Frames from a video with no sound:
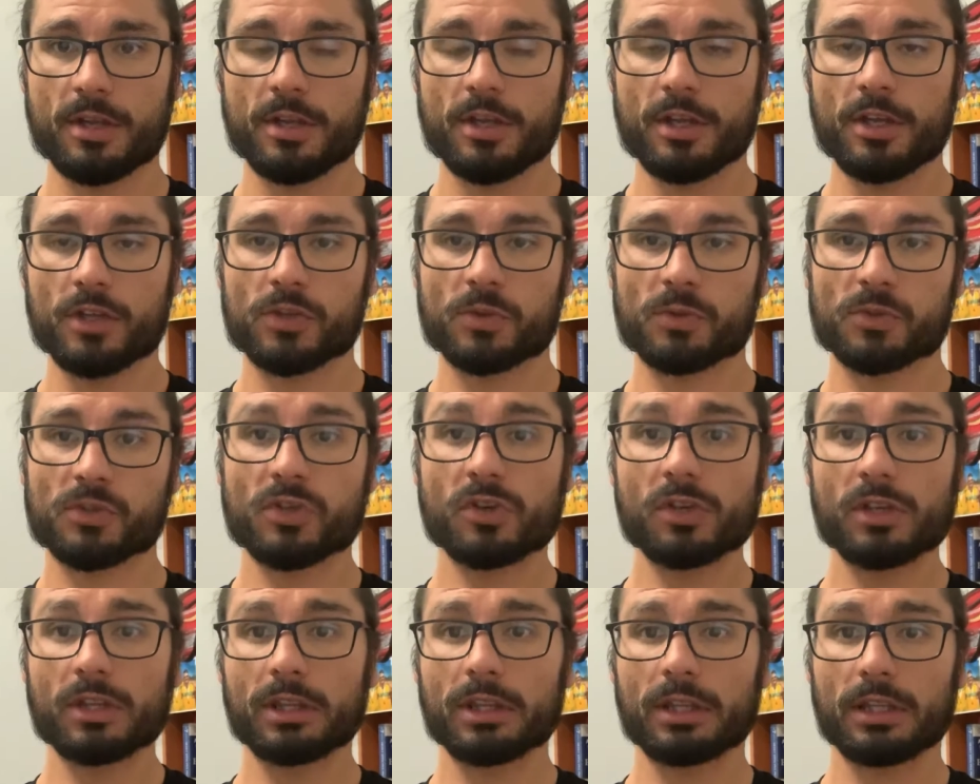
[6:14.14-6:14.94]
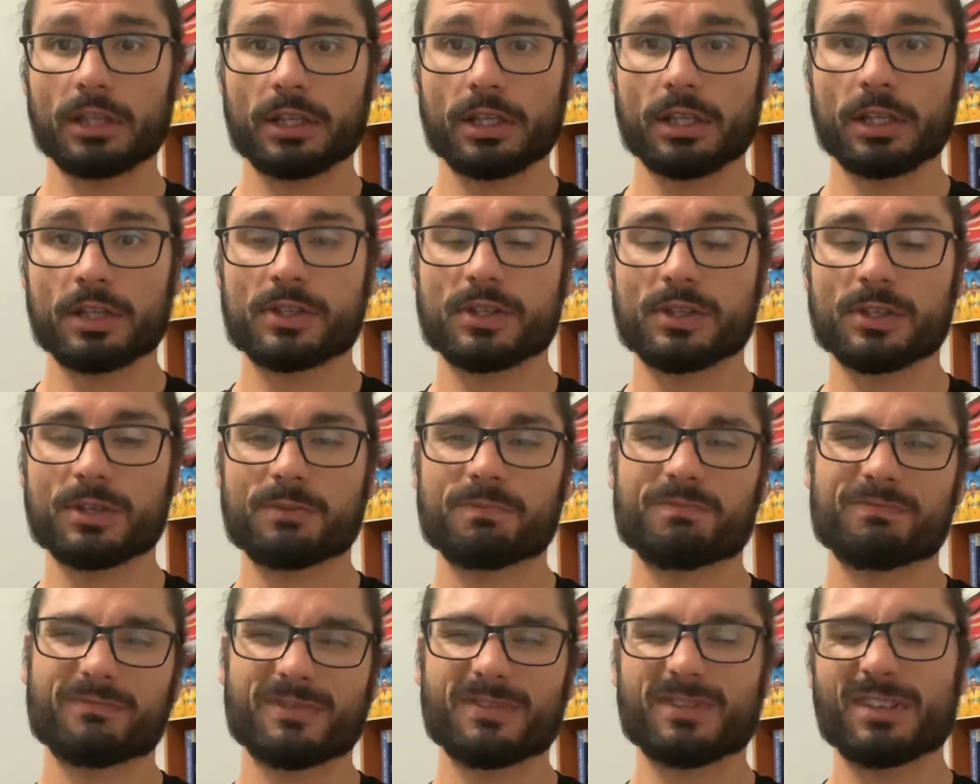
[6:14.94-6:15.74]
So
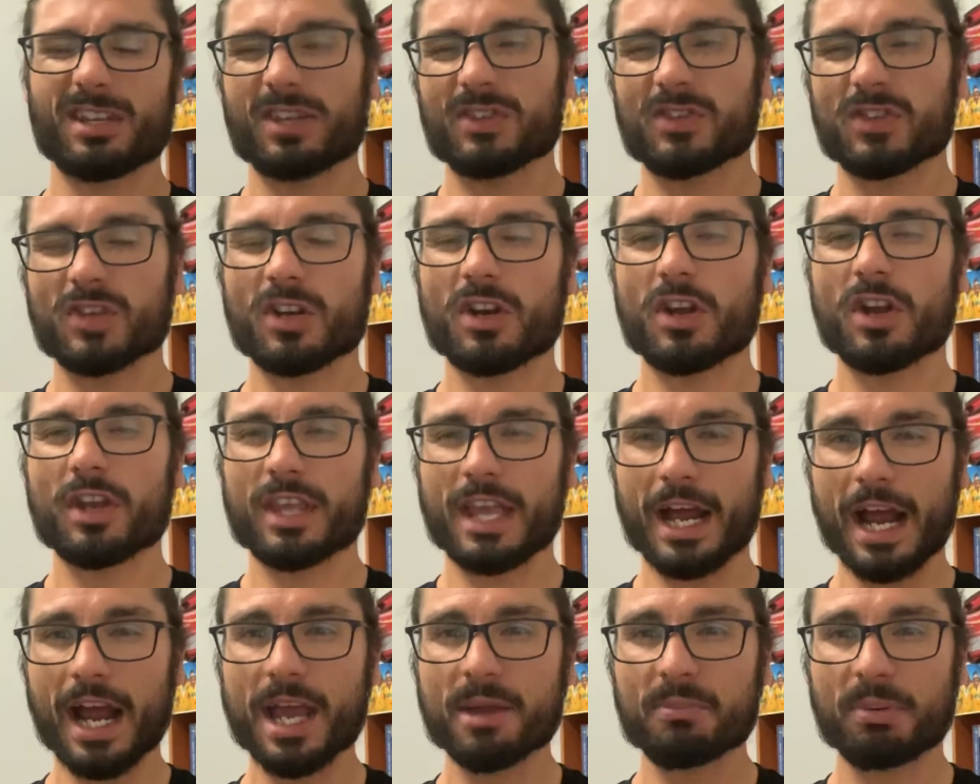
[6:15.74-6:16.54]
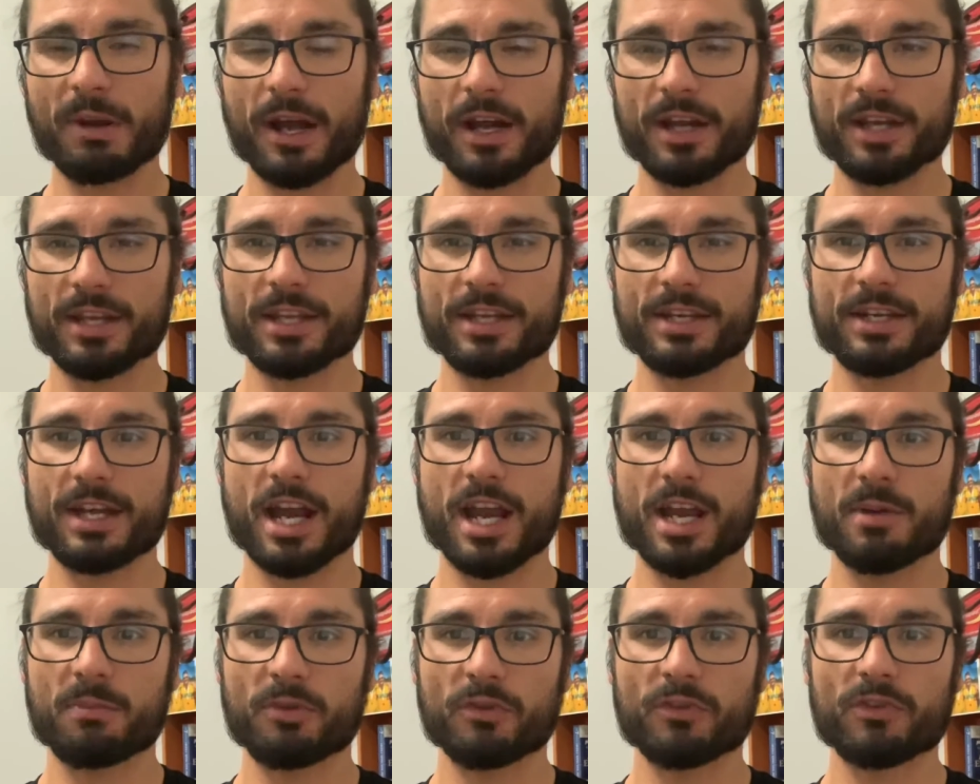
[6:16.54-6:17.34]
it's an okay part of your
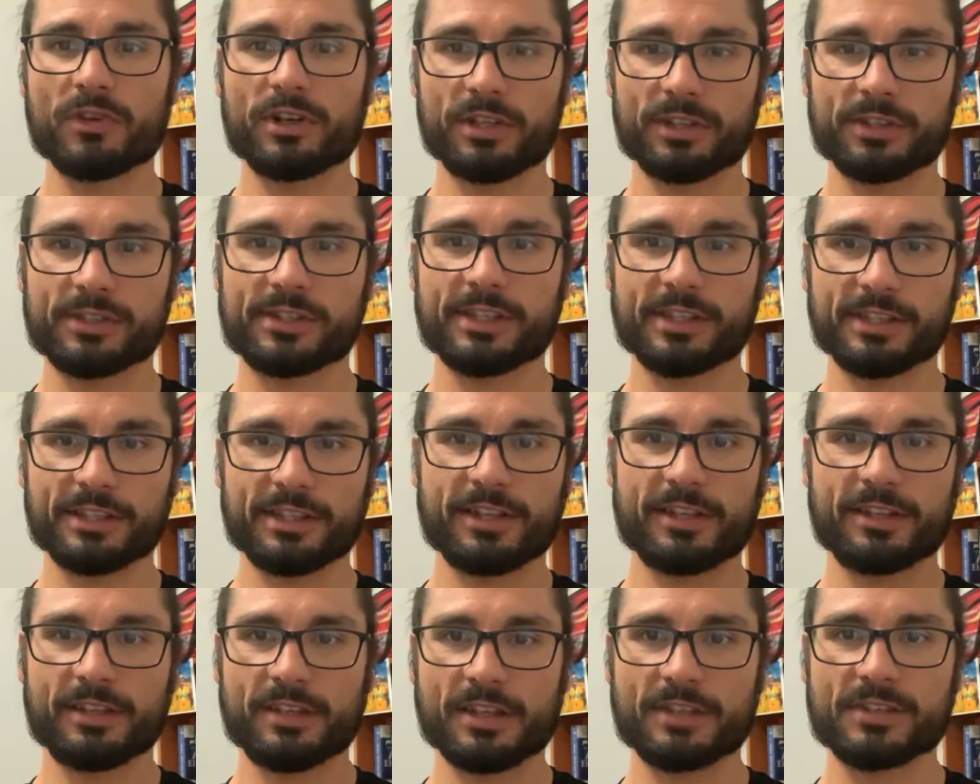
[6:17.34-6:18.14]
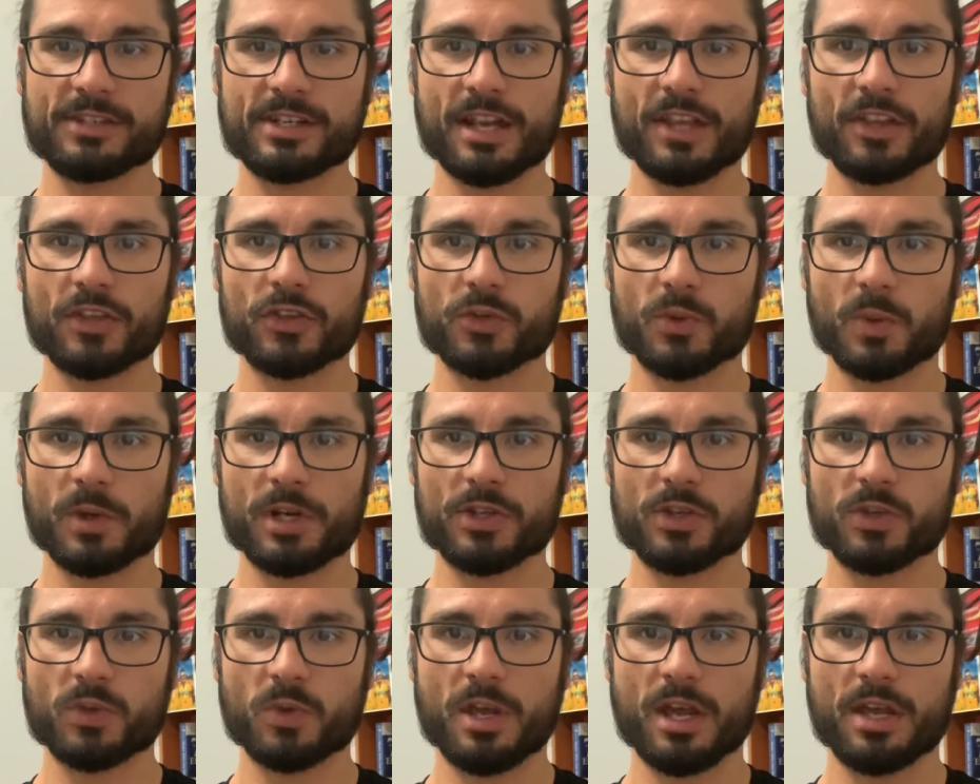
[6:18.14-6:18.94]
day, but realistically, there's another
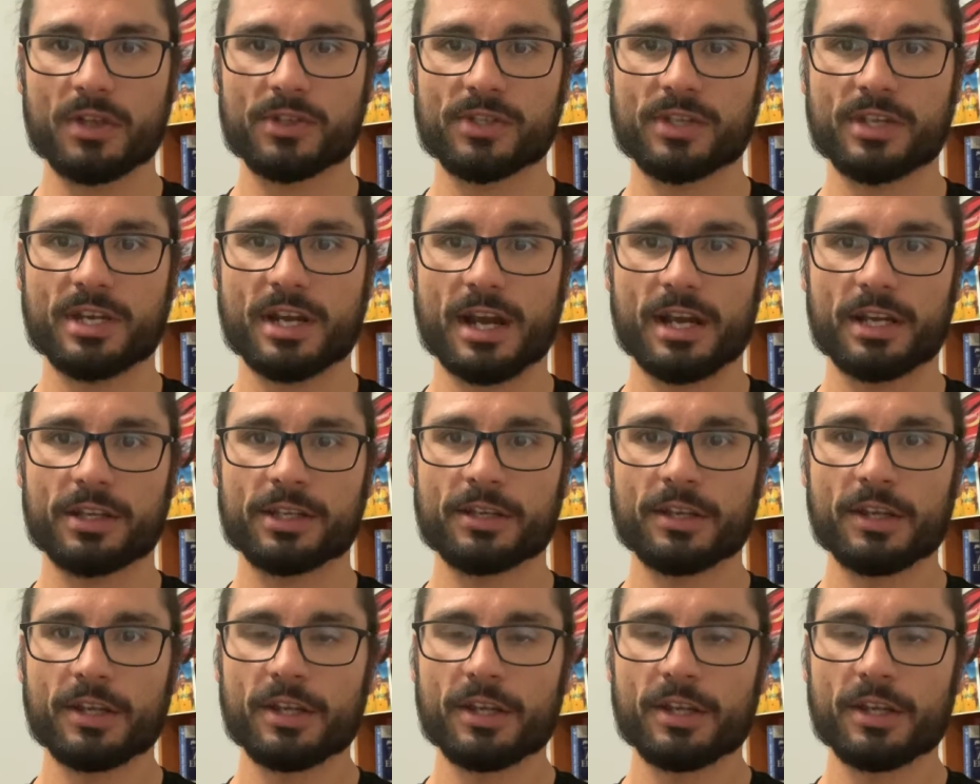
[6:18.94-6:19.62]
22 hours of your day.